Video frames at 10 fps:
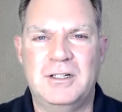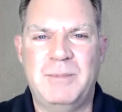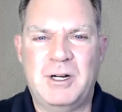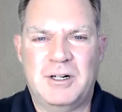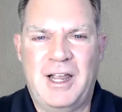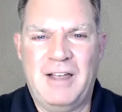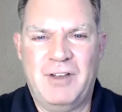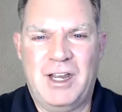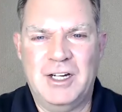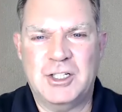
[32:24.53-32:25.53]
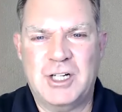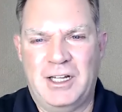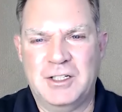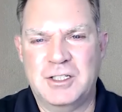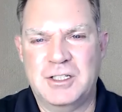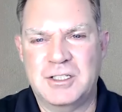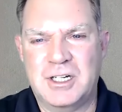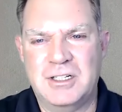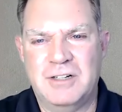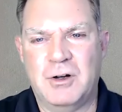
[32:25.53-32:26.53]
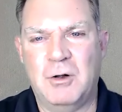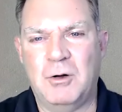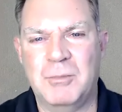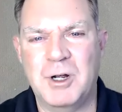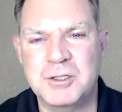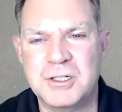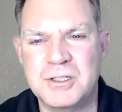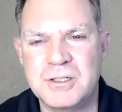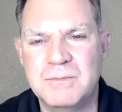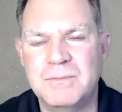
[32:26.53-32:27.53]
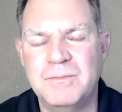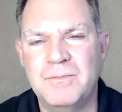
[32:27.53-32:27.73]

to better navigate challenges and difficult emotions?